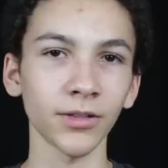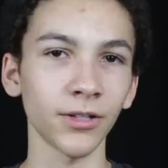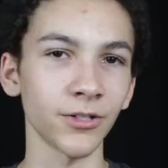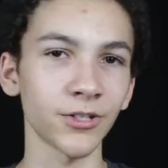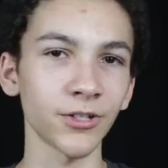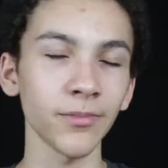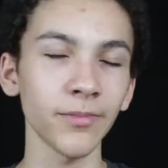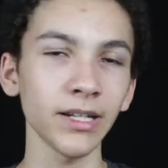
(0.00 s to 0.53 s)

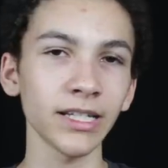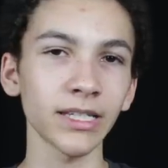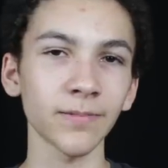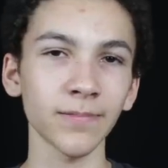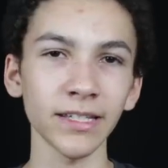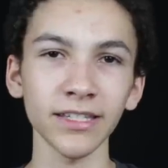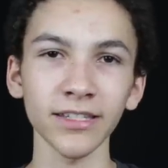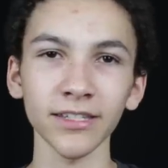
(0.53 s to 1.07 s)
There's so many
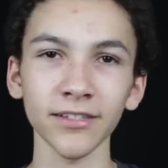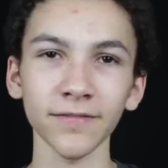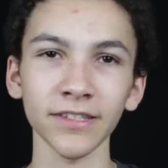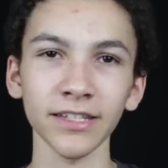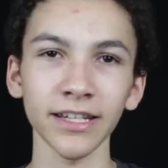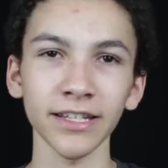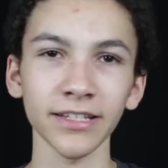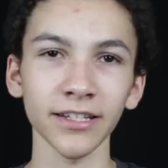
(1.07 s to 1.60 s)
species of
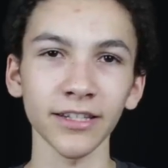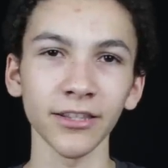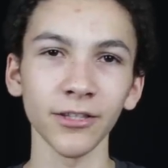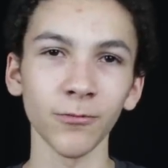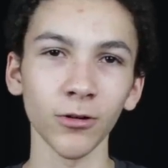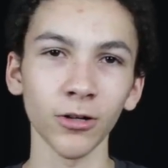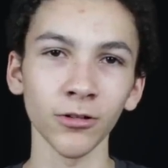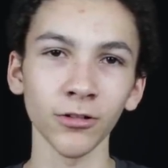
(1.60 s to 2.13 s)
snakes in
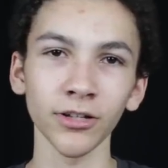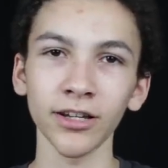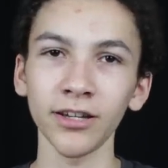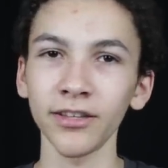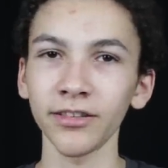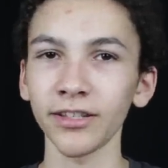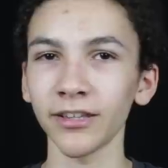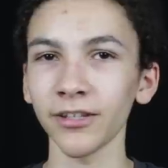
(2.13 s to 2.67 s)
the world
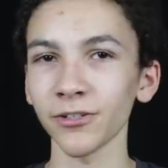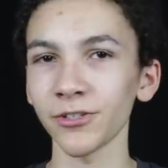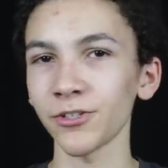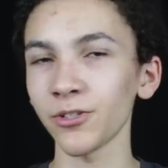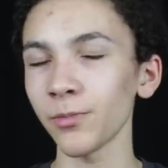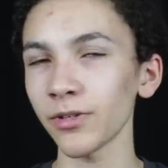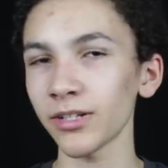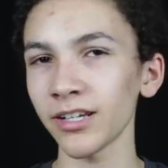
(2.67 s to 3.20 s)
that they're
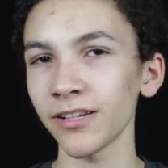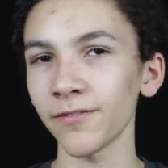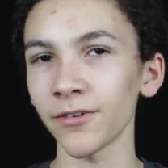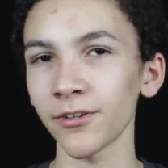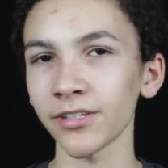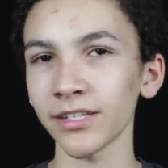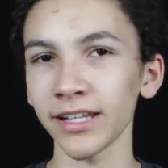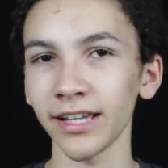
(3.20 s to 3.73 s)
super
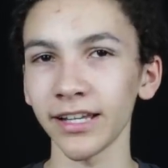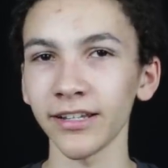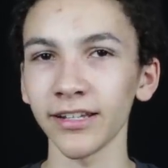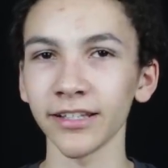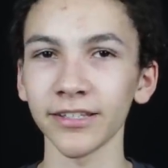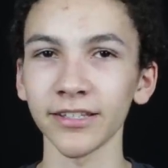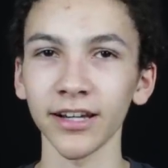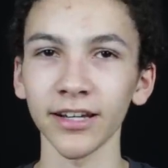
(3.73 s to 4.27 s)
diverse and
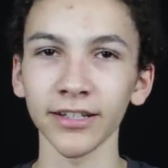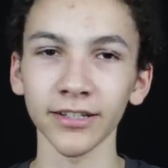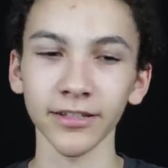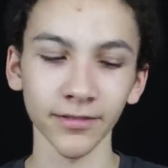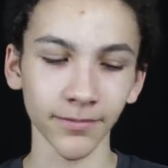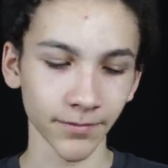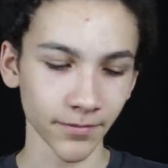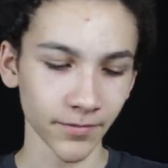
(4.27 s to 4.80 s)
exotic.
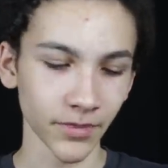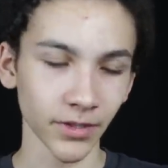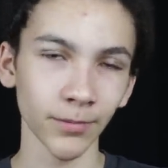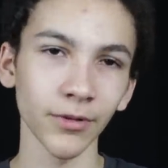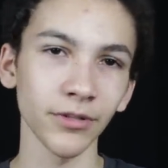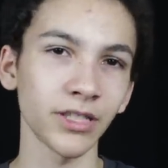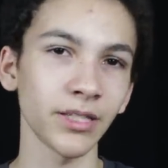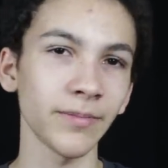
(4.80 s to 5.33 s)

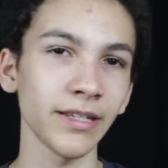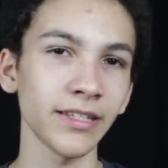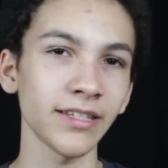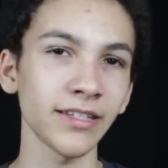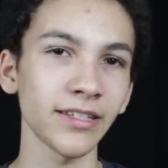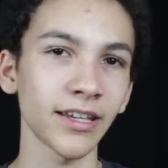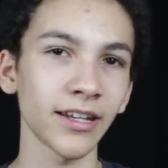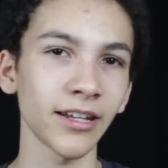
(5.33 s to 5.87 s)
Both
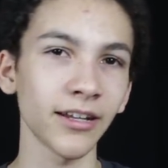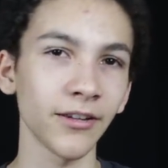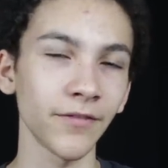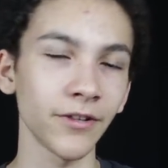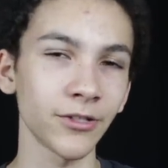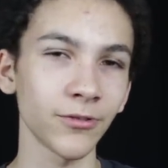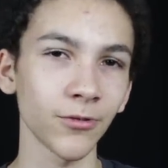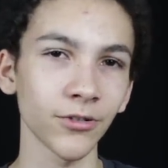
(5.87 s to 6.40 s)
species and
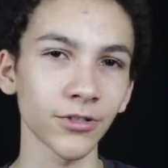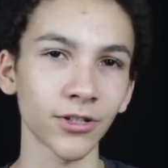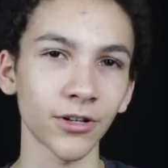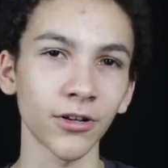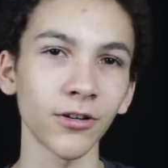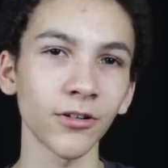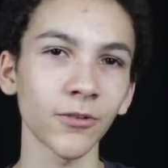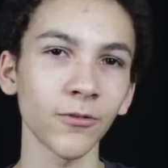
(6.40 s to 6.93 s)
individuals
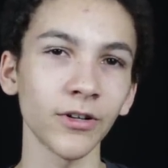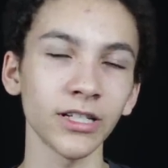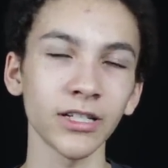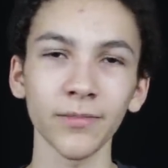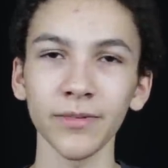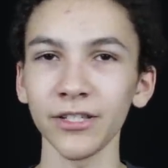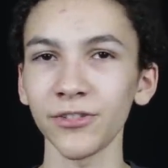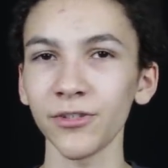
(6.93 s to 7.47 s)
are all going
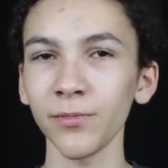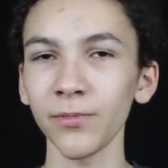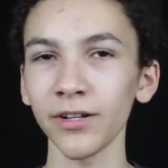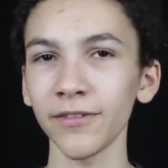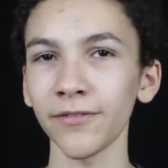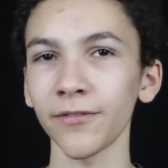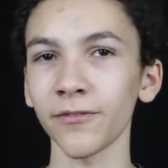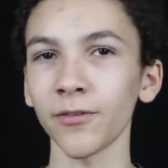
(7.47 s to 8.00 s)
to be super
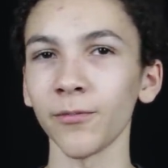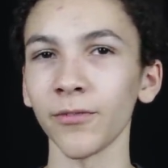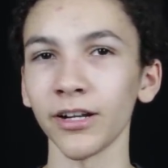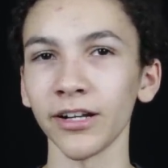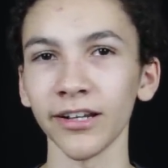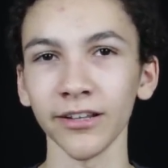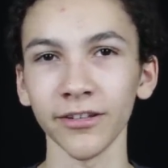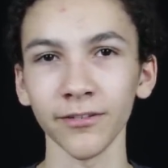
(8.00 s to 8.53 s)
different from
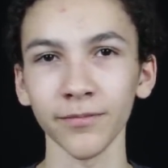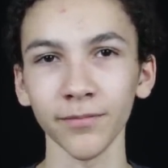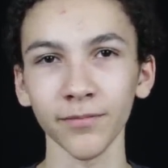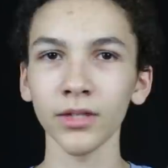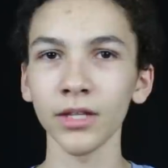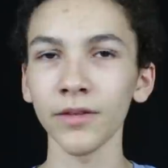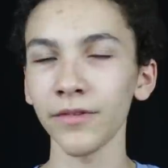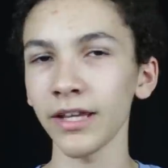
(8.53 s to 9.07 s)
one another.
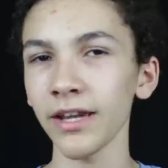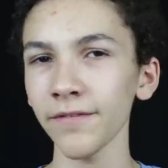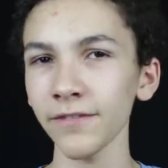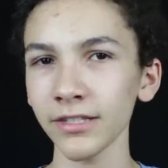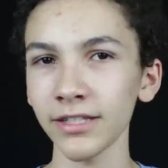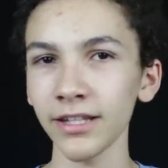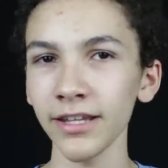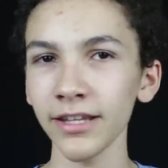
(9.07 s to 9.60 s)
If you
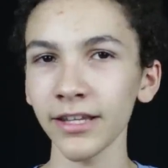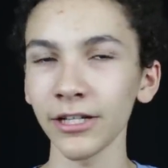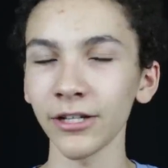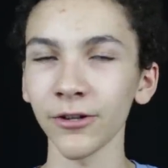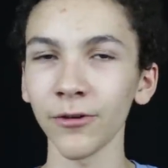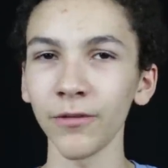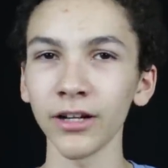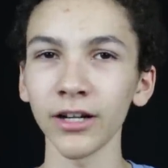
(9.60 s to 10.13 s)
have a snake and
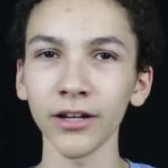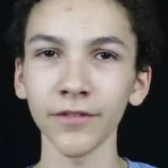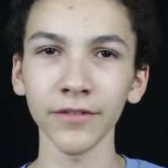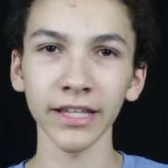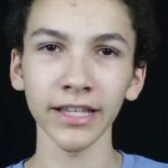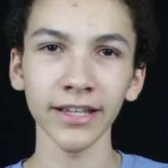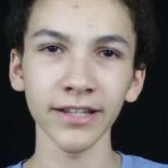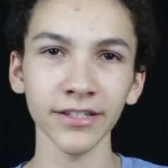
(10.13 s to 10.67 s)
you're going on
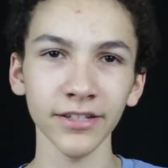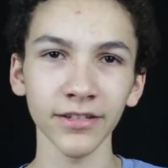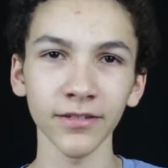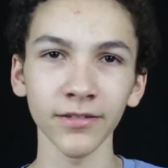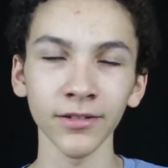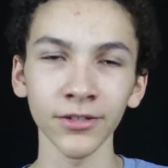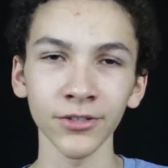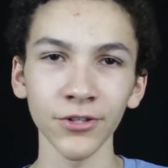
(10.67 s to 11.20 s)

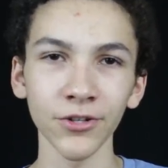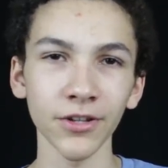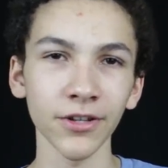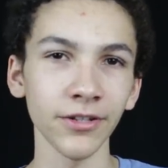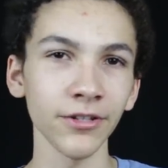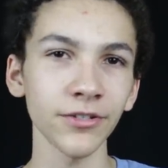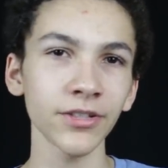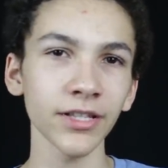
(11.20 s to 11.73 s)
vacation, you
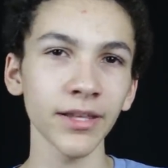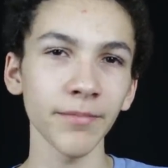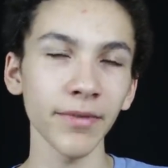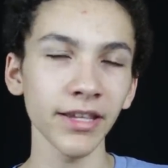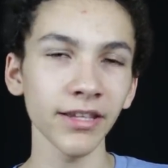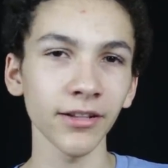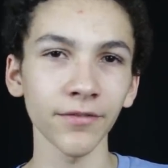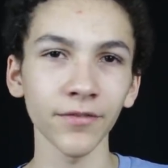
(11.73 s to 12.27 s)
can usually
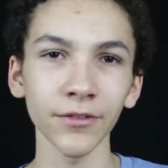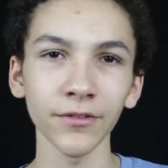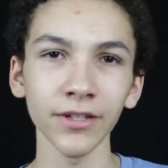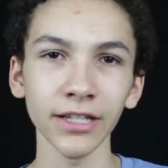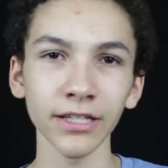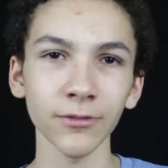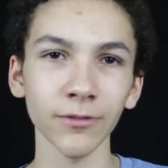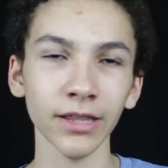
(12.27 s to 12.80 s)
make it a few
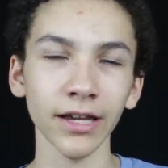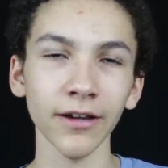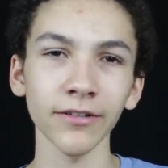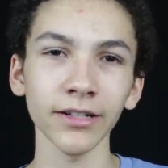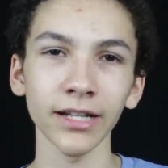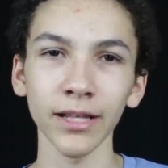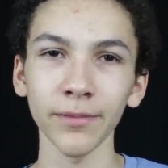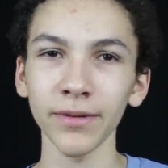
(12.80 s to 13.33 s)
days
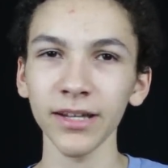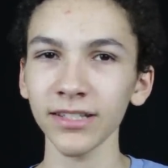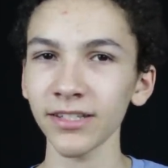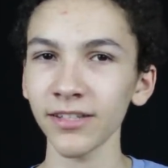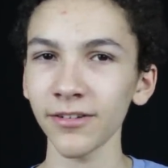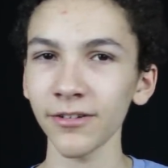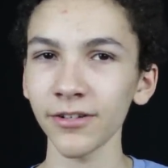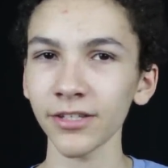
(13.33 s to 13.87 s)
without any pet
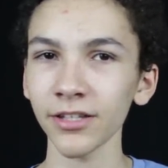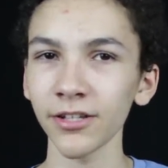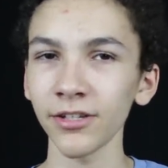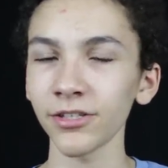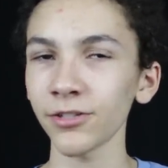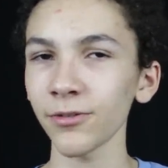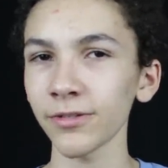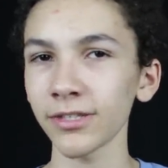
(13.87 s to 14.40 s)
sitters,
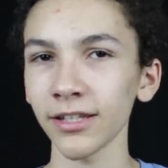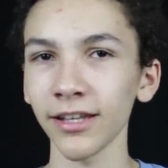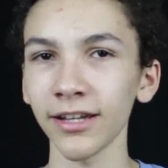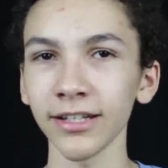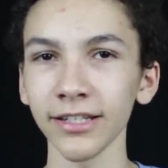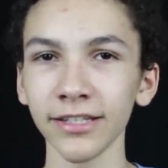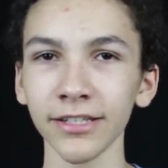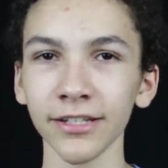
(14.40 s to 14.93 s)
so it's a
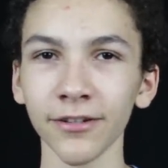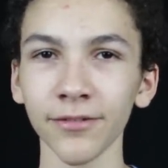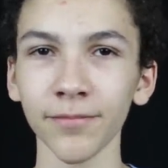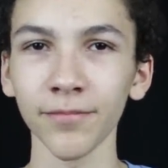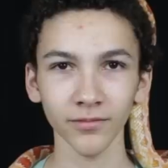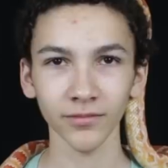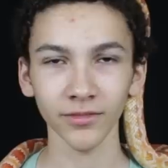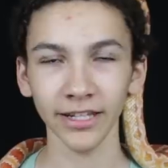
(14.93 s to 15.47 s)
lot easier.
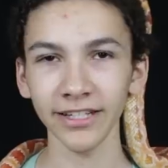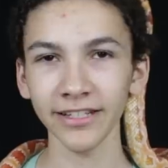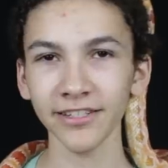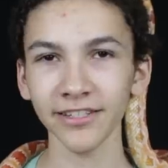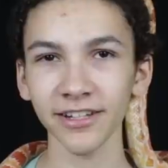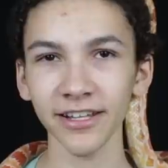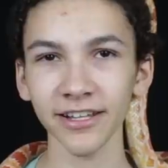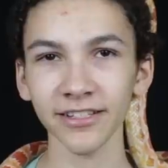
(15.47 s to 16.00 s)
Each
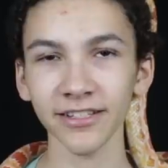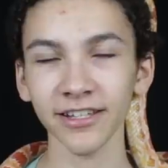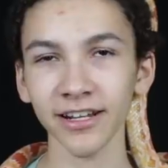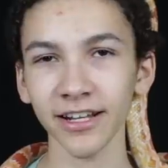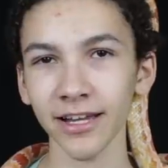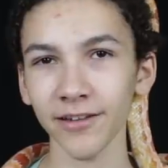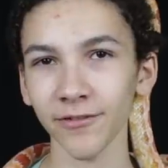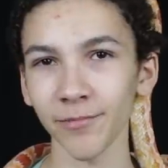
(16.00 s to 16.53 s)
snake is going to
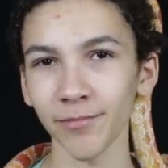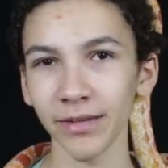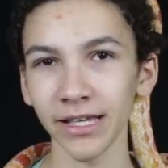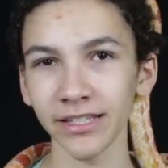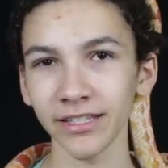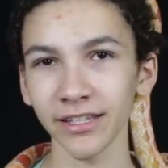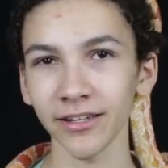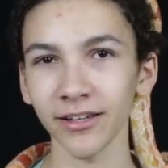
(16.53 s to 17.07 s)
have
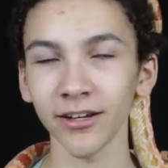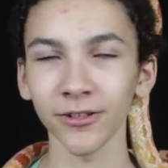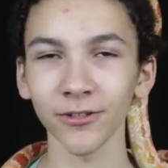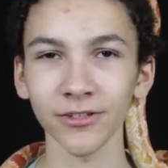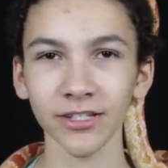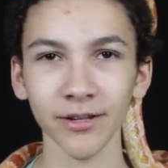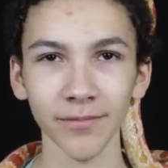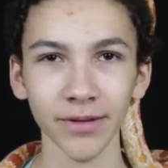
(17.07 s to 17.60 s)
amazing colors
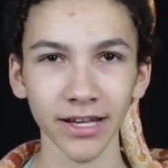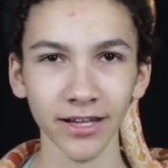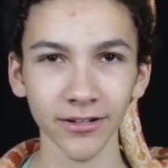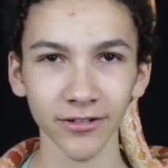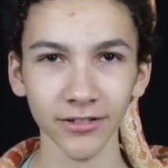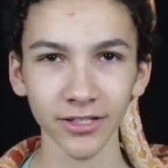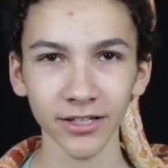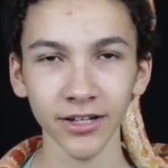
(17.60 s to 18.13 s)
and
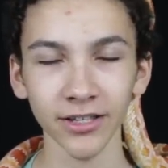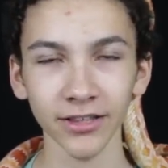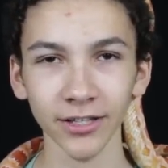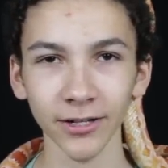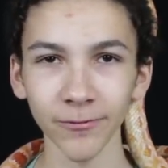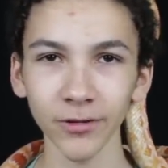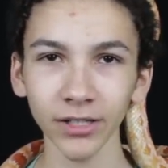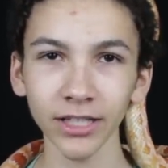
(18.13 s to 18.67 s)
patterns that
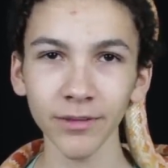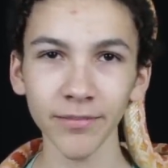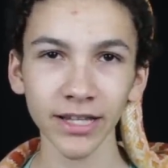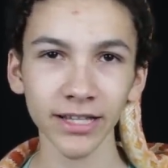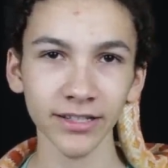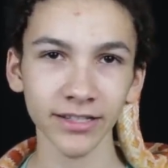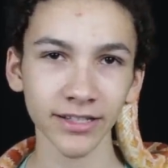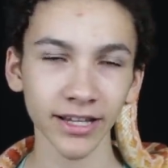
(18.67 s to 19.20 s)
really make
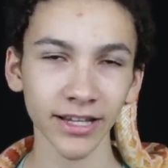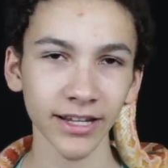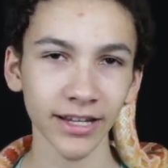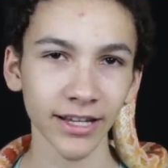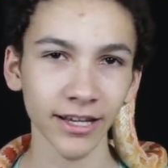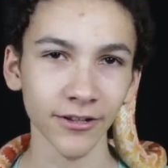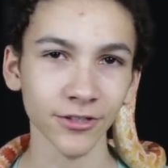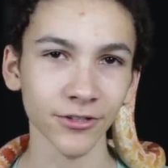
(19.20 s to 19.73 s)
it stand
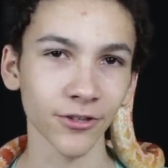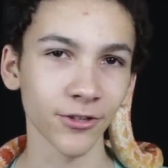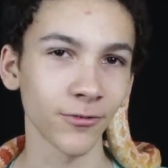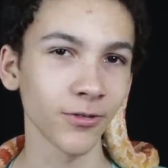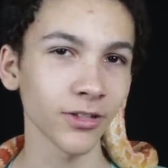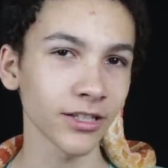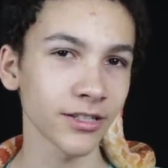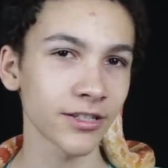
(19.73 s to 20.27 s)
out, so they're
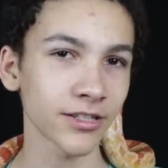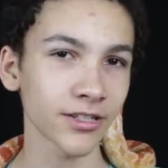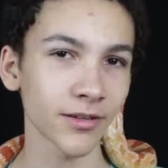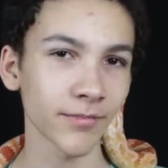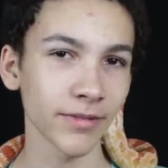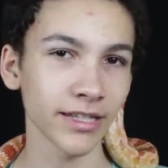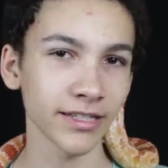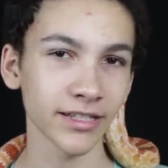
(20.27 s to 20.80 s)
really just
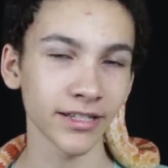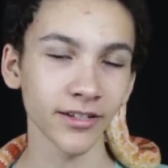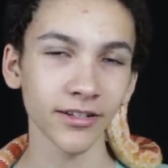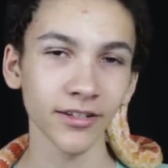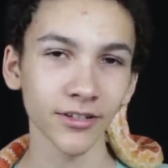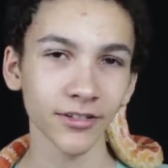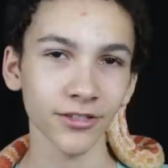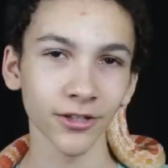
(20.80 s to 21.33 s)
amazing
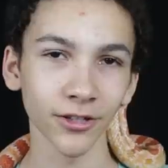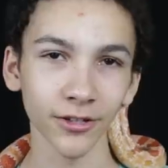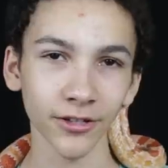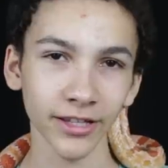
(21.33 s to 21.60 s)
to look